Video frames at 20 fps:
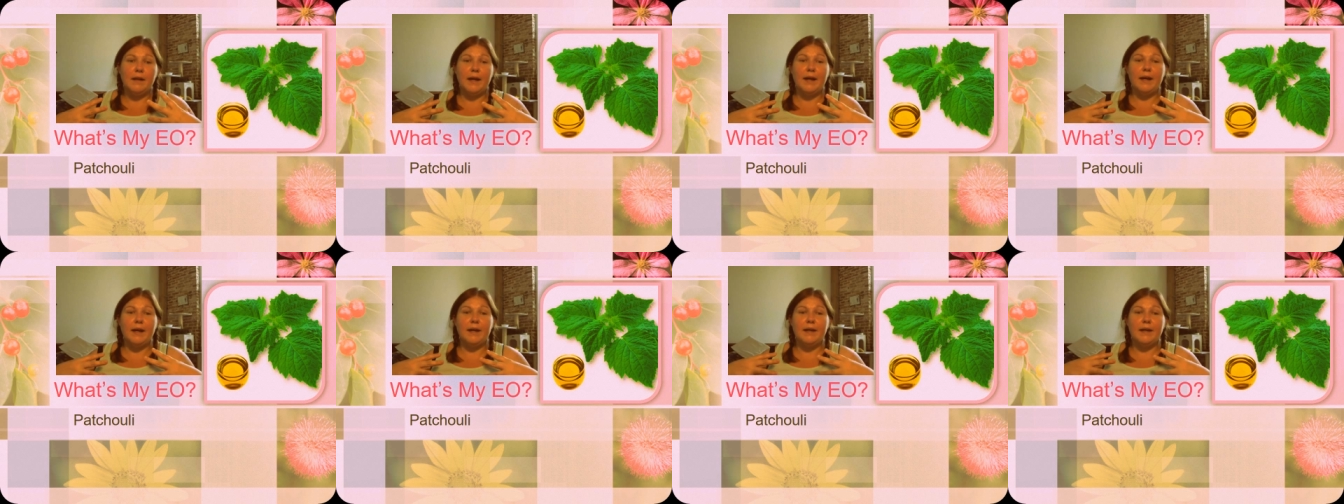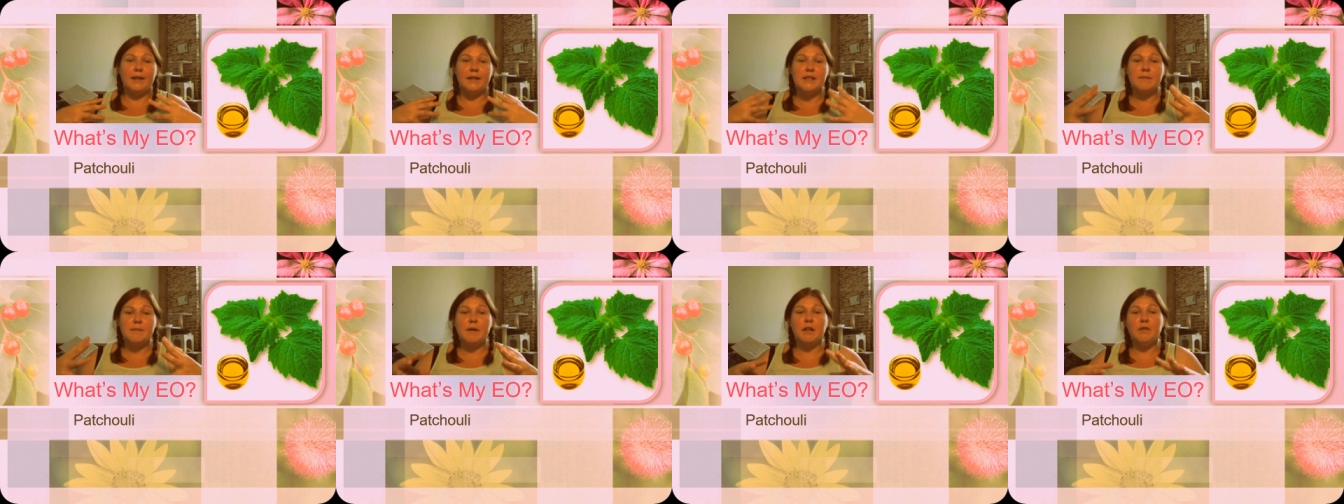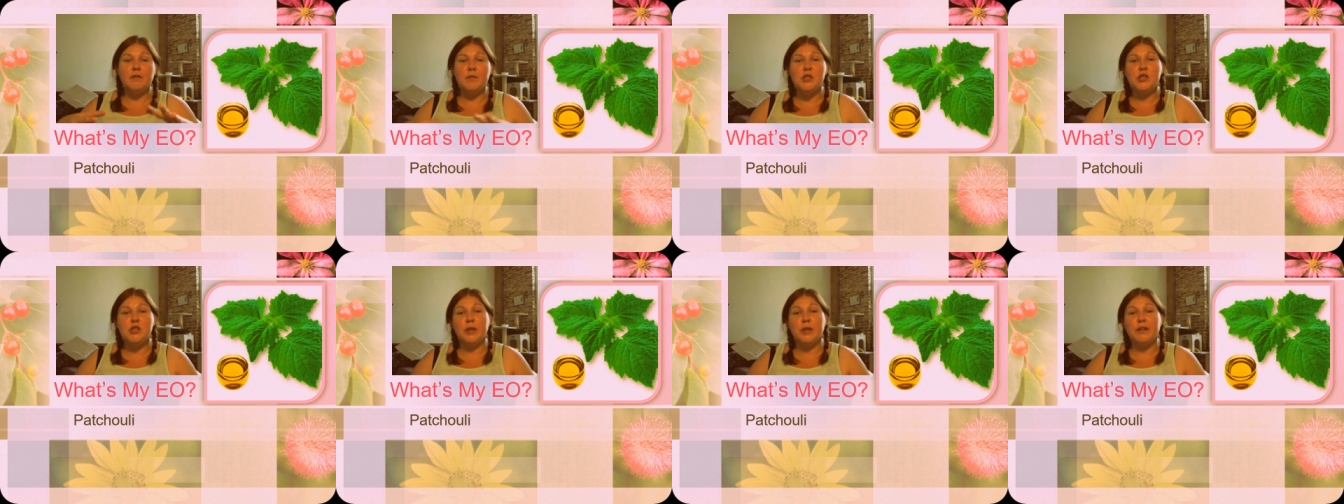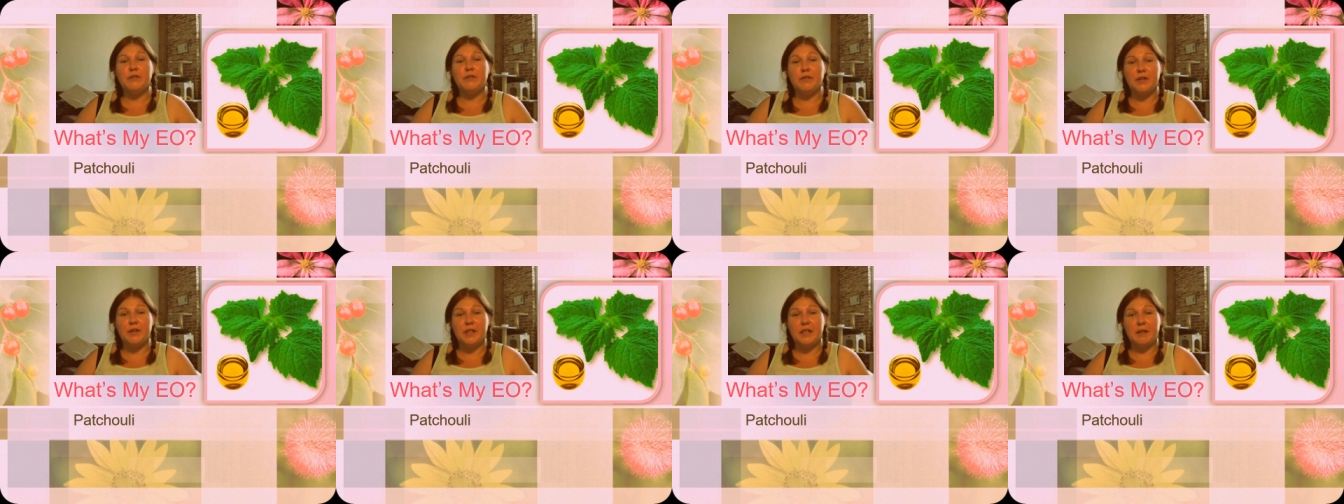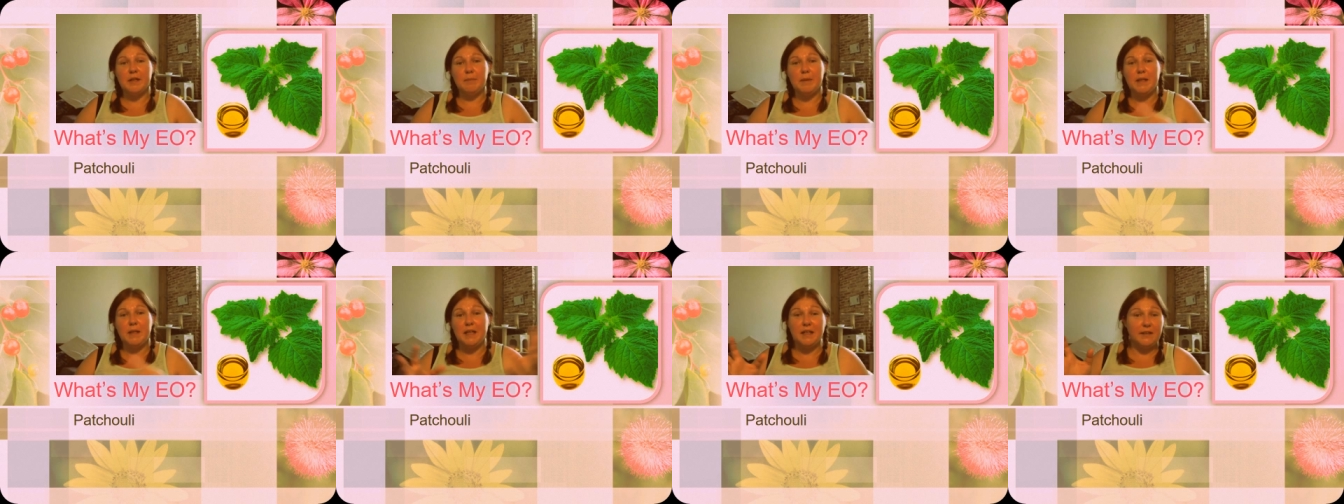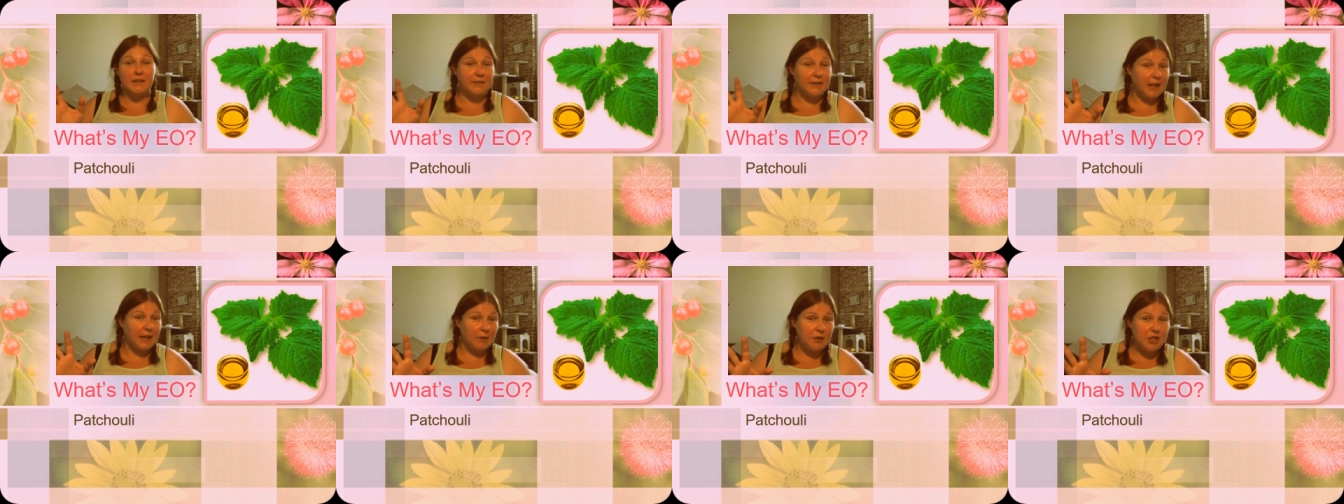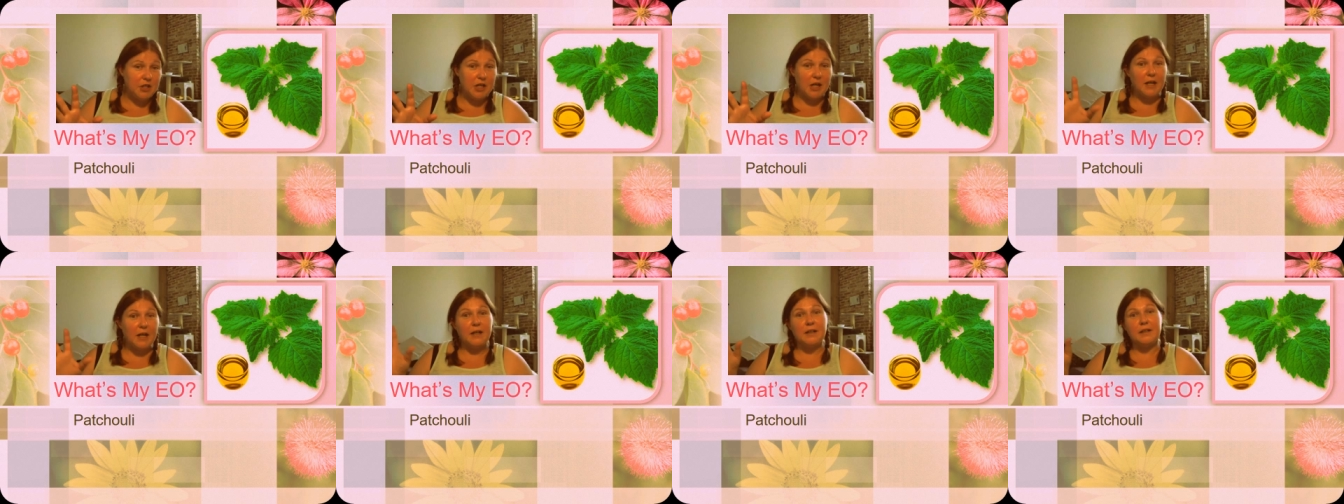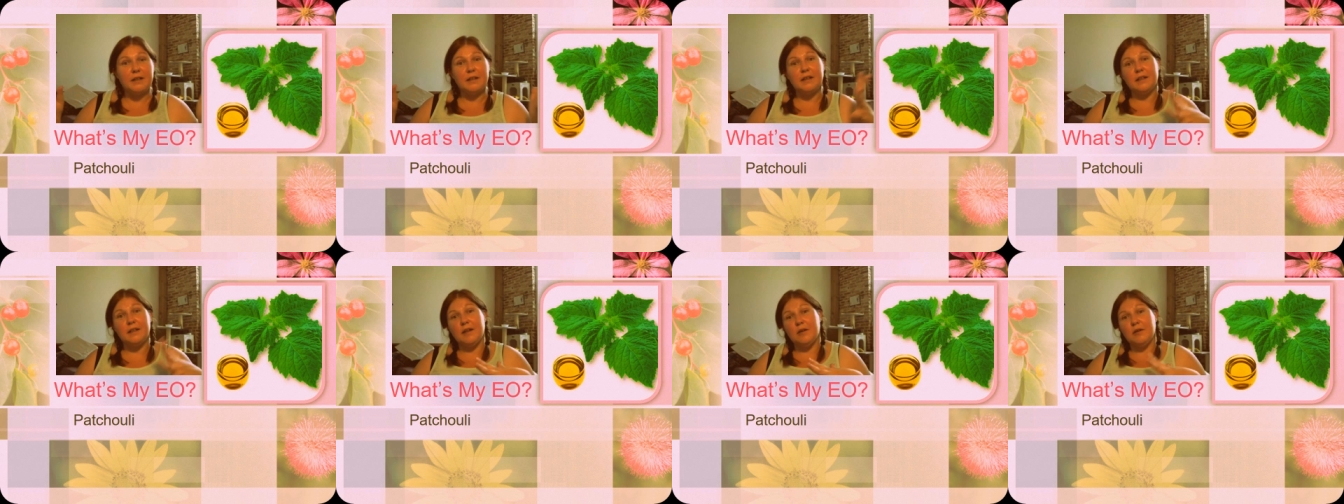And the smell of patchouli for the hippie, the flower child,